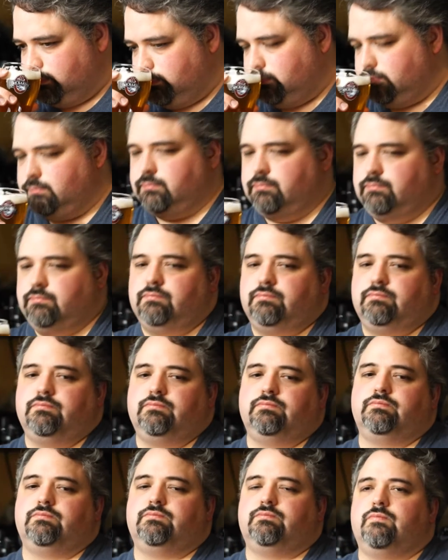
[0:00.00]

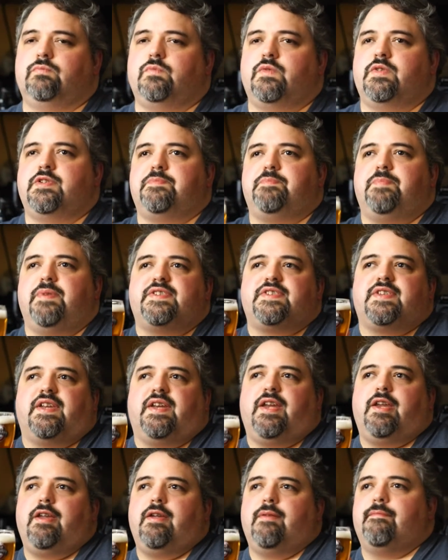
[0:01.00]
It's
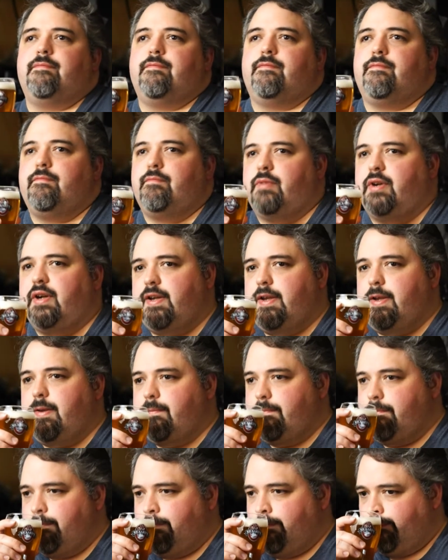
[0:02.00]
biscuity, bready,
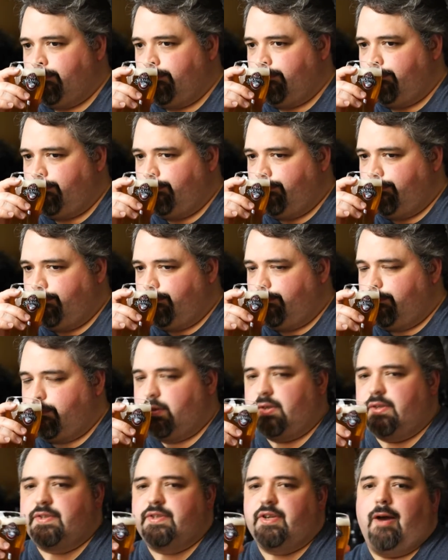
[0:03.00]

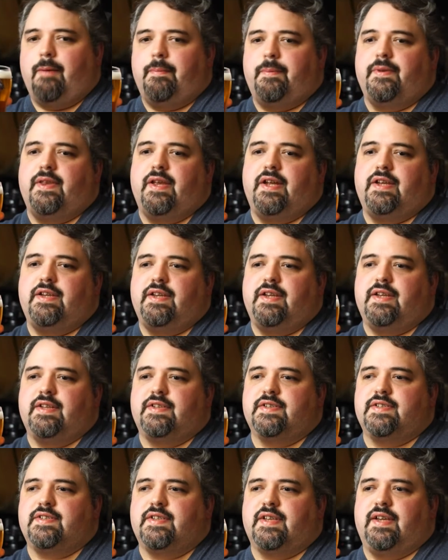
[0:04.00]
but on top of that you get
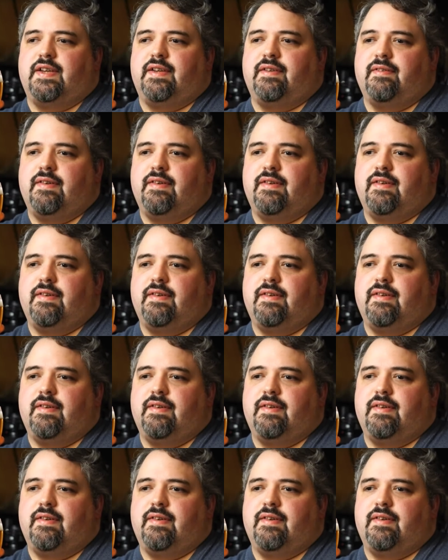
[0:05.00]
this like